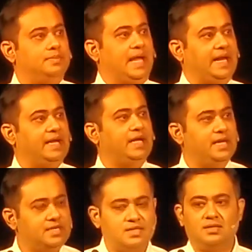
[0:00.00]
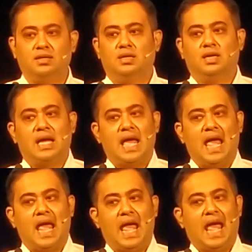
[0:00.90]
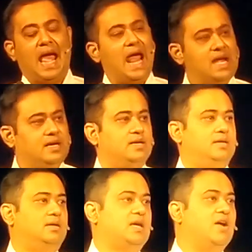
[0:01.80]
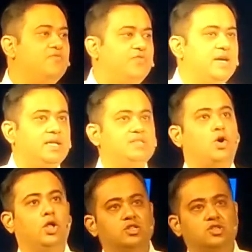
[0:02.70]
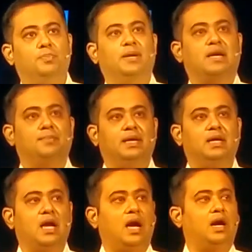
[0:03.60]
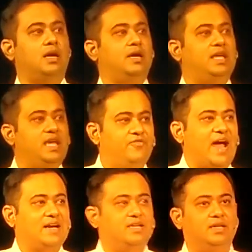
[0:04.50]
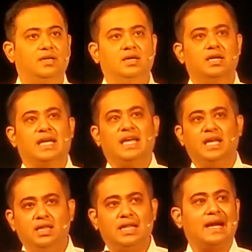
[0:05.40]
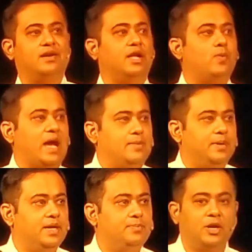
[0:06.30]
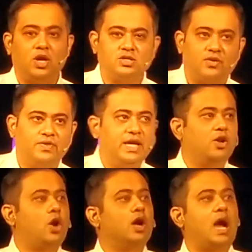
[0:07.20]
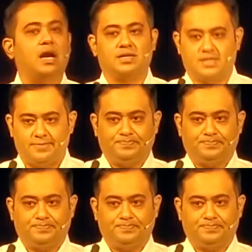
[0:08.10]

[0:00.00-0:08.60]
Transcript: daily needs, and comfort is also becoming a key factor in that requirement because of their long hours.